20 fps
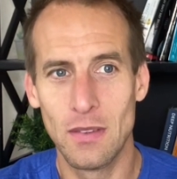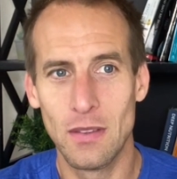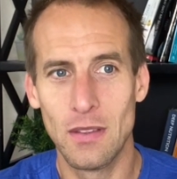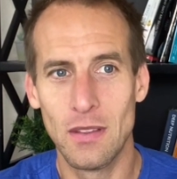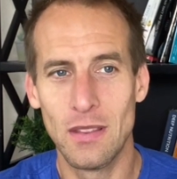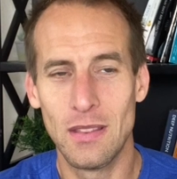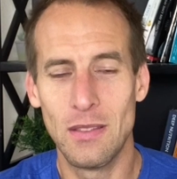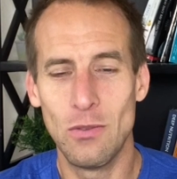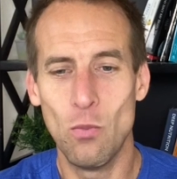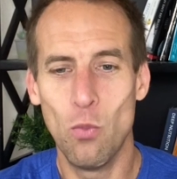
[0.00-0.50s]

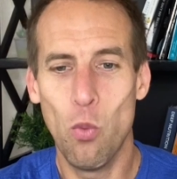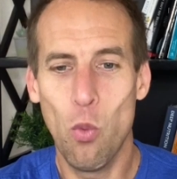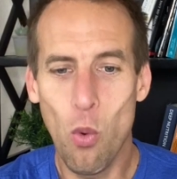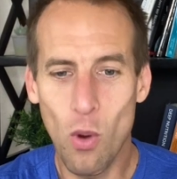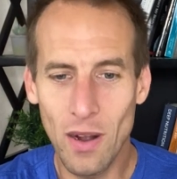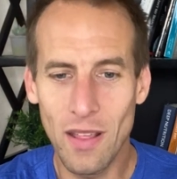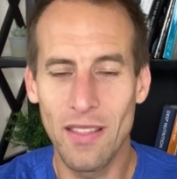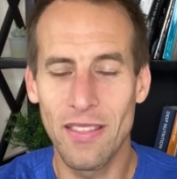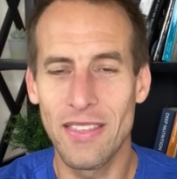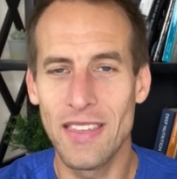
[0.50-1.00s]

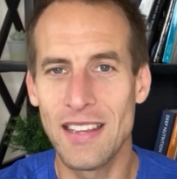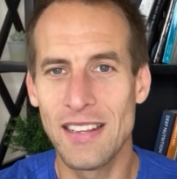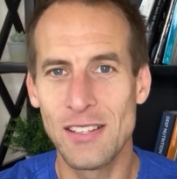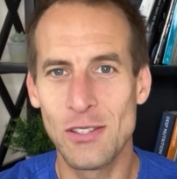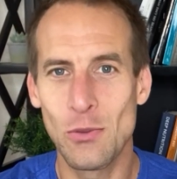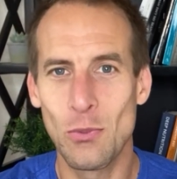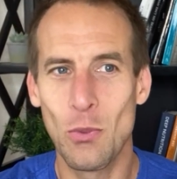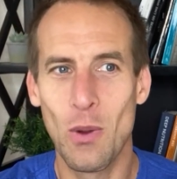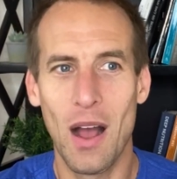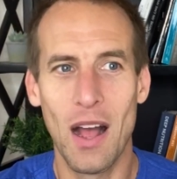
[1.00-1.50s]
one of the
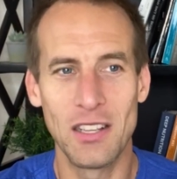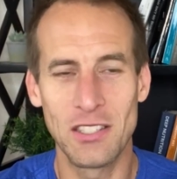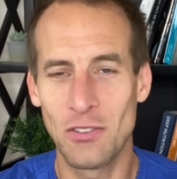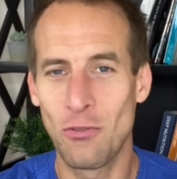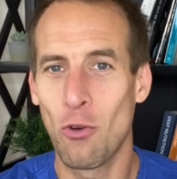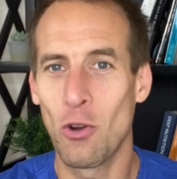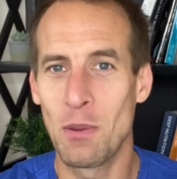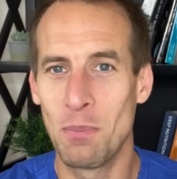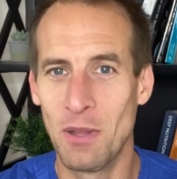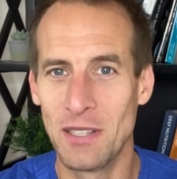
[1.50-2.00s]
things us
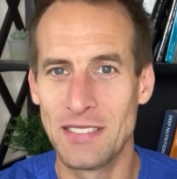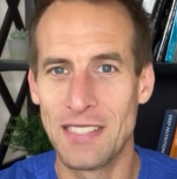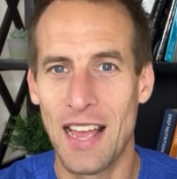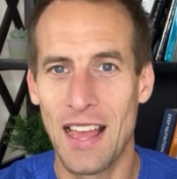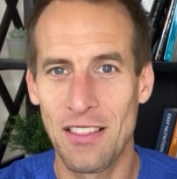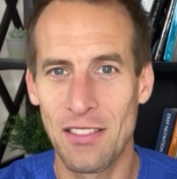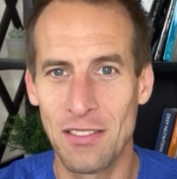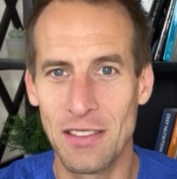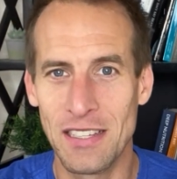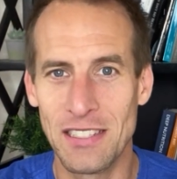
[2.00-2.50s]
40 plus
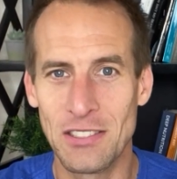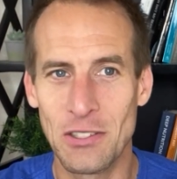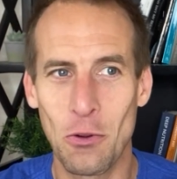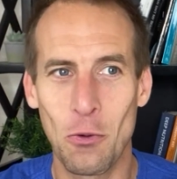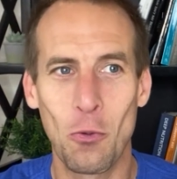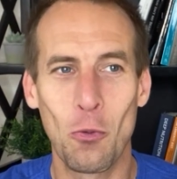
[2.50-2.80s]
athletes